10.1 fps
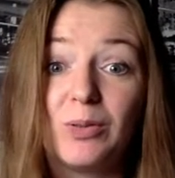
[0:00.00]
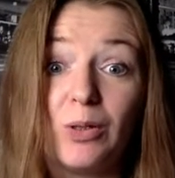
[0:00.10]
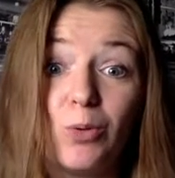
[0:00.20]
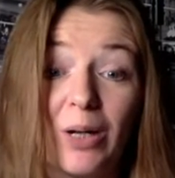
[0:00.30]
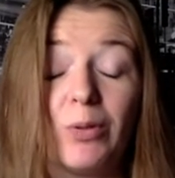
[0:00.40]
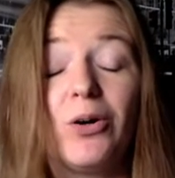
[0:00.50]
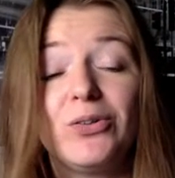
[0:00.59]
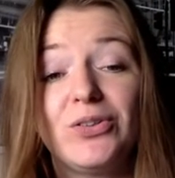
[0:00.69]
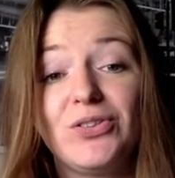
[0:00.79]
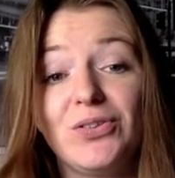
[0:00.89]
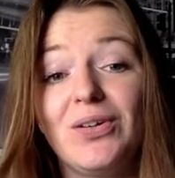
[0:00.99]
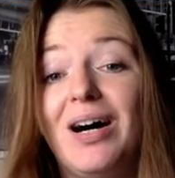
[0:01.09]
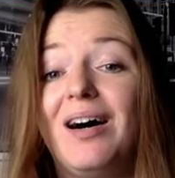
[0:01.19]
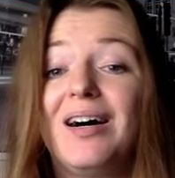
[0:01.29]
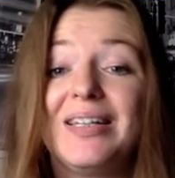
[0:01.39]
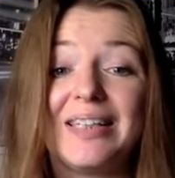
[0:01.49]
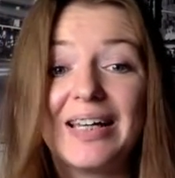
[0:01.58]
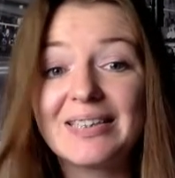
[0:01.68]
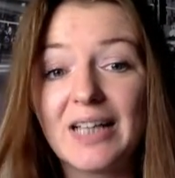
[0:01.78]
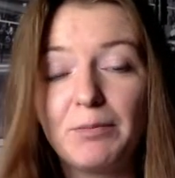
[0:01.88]
what are we going to do in the
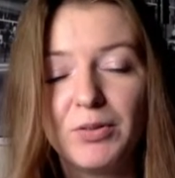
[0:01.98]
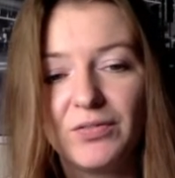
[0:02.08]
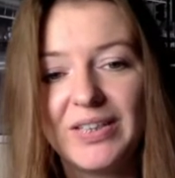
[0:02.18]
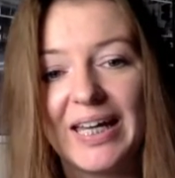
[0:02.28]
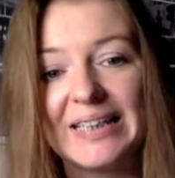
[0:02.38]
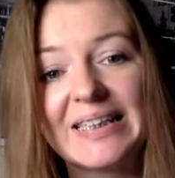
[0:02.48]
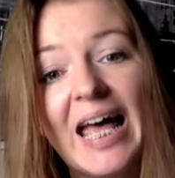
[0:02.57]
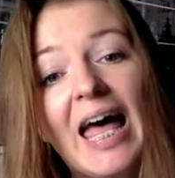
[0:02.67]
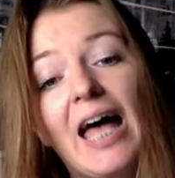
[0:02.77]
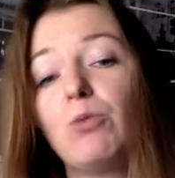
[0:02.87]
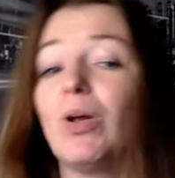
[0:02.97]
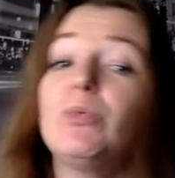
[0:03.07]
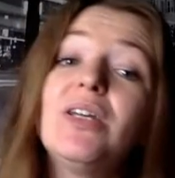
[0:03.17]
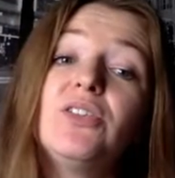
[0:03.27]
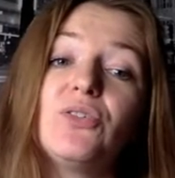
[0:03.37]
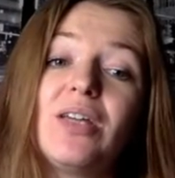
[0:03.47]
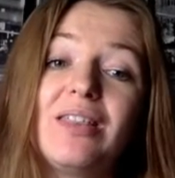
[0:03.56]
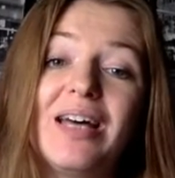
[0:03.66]
next couple of days. And when we are doing